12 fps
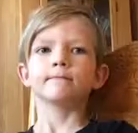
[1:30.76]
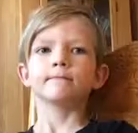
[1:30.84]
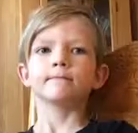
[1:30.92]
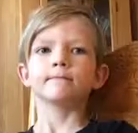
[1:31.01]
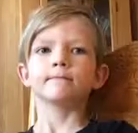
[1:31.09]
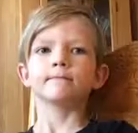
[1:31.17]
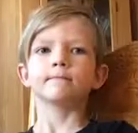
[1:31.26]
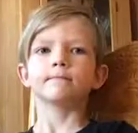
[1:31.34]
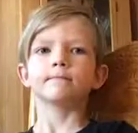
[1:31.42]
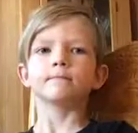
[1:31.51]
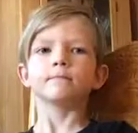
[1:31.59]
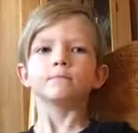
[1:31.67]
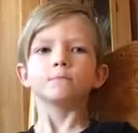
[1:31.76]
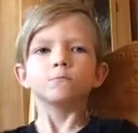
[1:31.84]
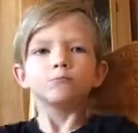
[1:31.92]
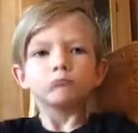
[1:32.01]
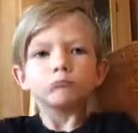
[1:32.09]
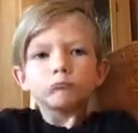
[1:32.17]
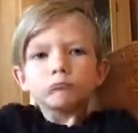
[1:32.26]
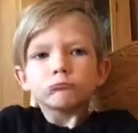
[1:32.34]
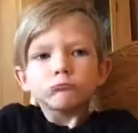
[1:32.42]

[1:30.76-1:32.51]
No one is speaking in this clip.